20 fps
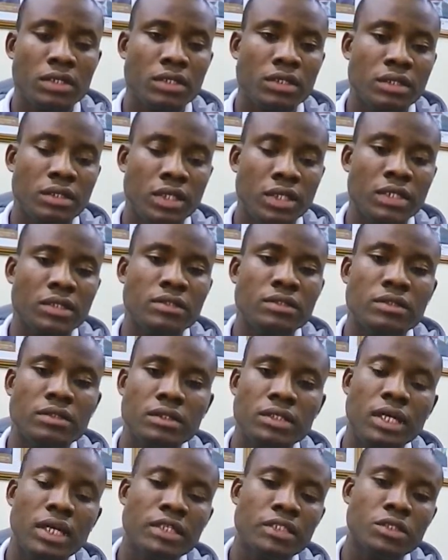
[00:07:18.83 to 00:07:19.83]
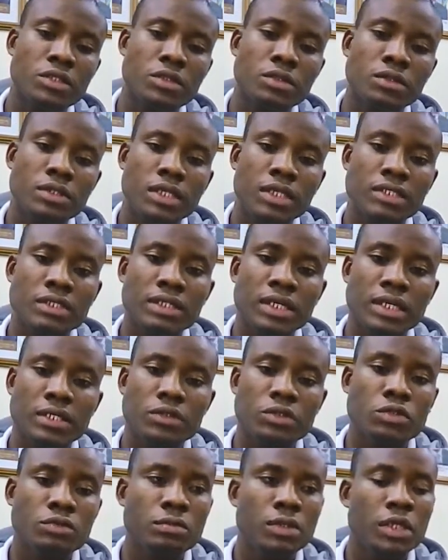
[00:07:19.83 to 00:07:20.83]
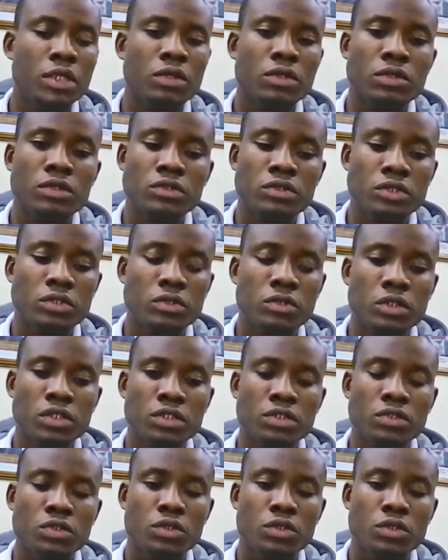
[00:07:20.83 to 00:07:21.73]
then that will be your consideration.